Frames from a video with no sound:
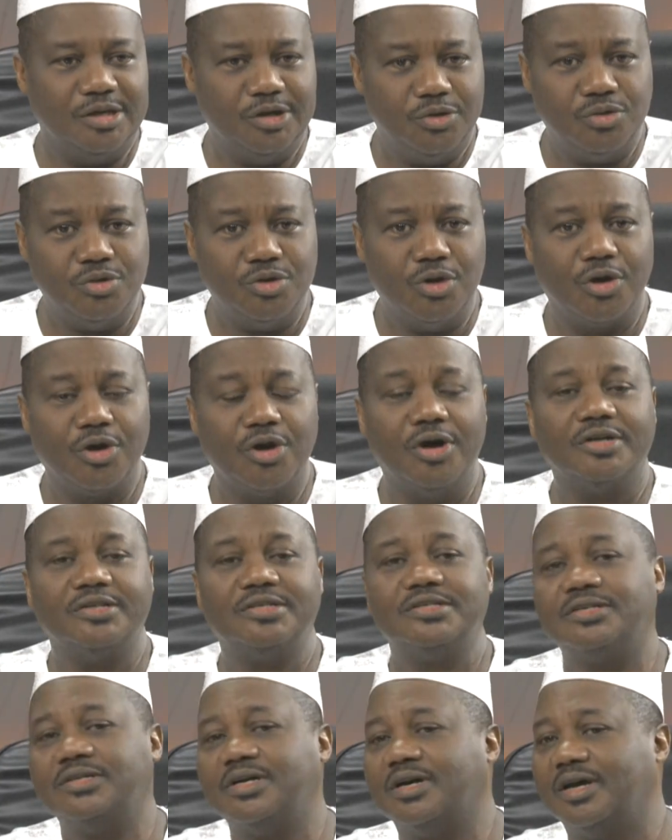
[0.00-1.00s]
yogurt
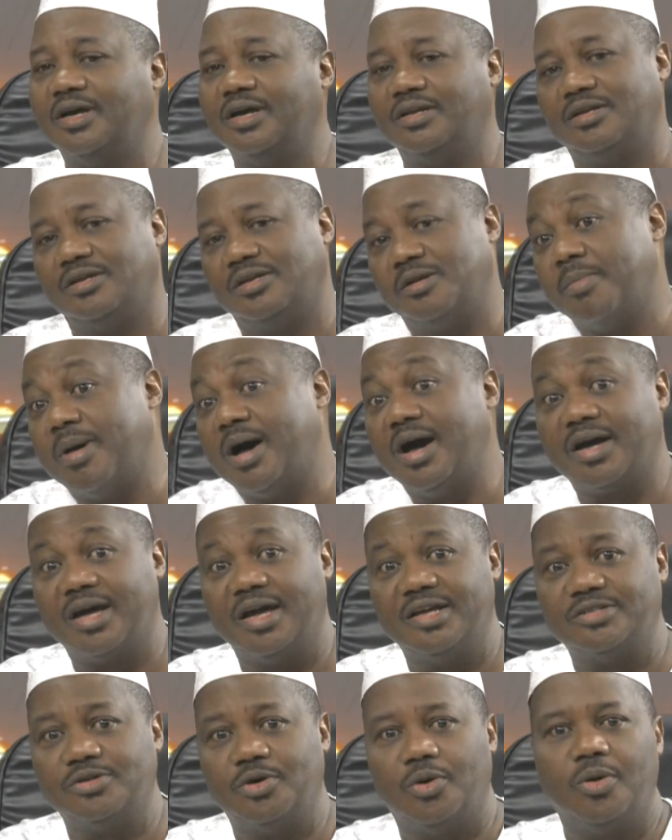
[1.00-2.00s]
in the
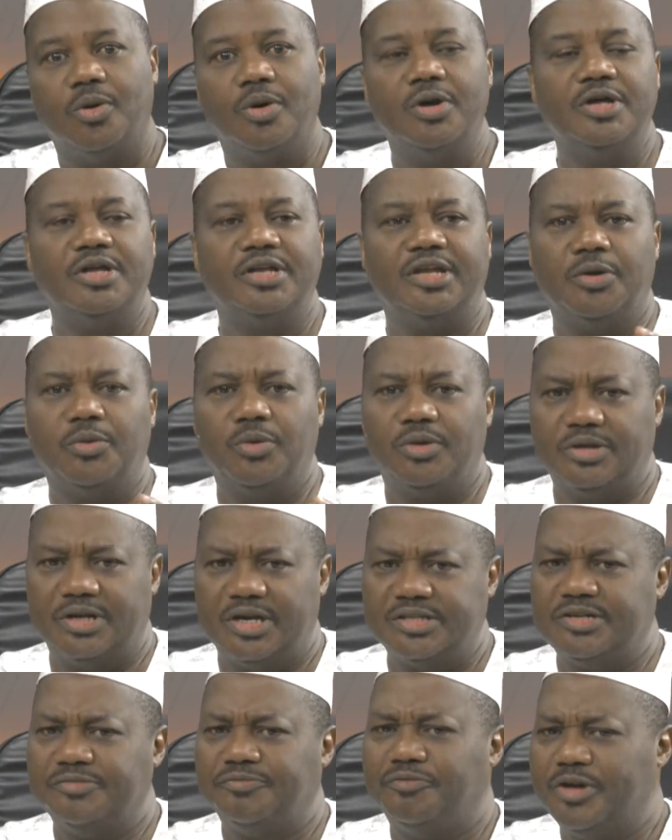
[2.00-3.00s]
market, or
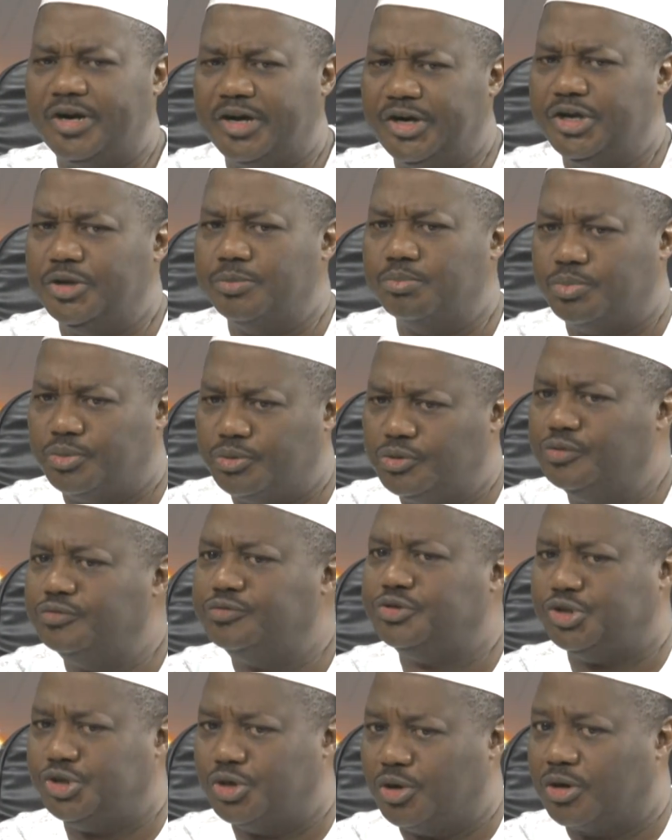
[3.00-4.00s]
there's a very improved
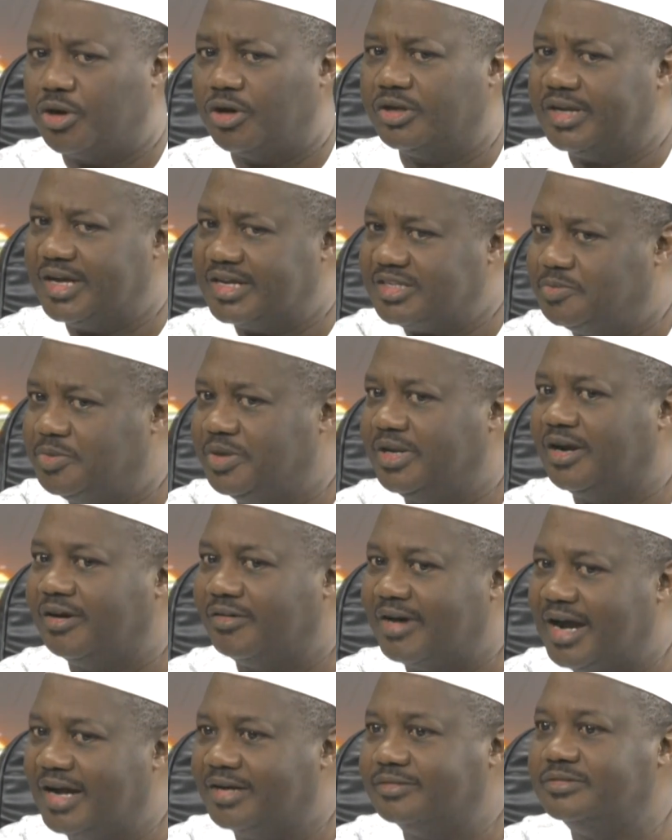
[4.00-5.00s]
yogurt that's been
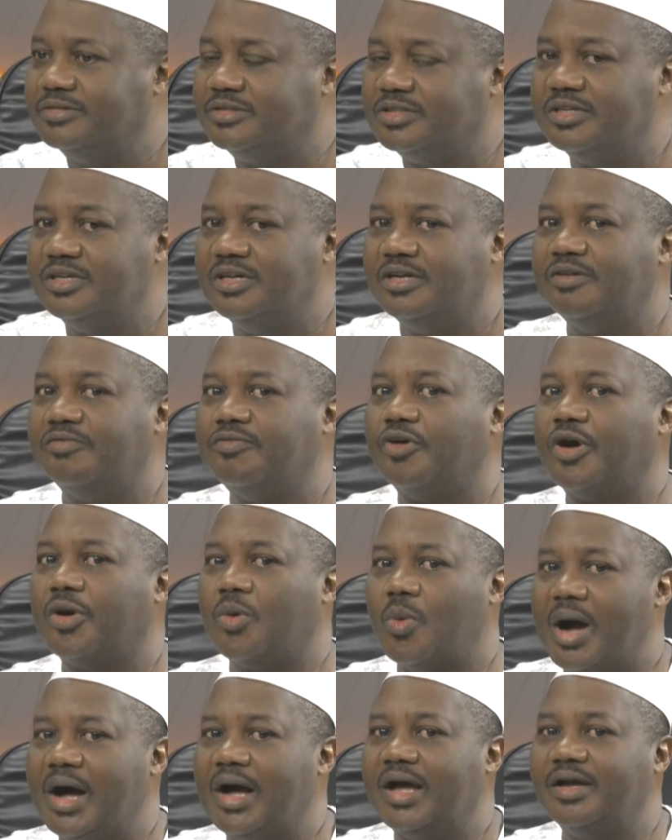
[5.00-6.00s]
around for a
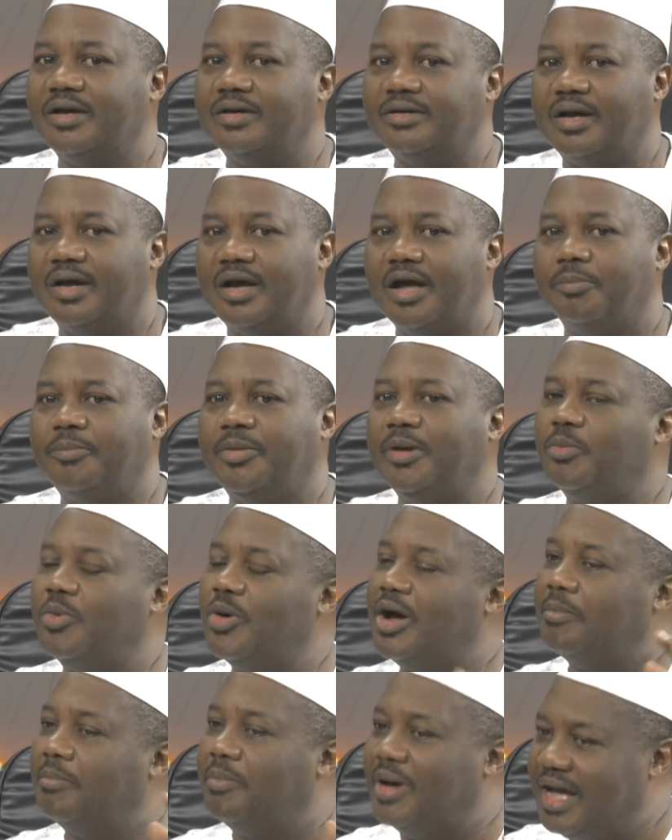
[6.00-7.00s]
while, and people
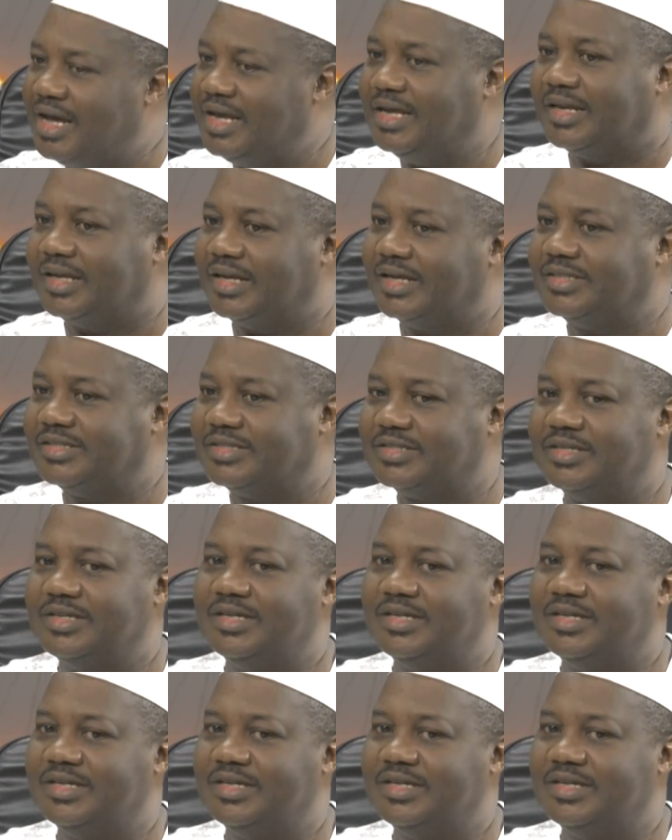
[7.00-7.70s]
are buying it.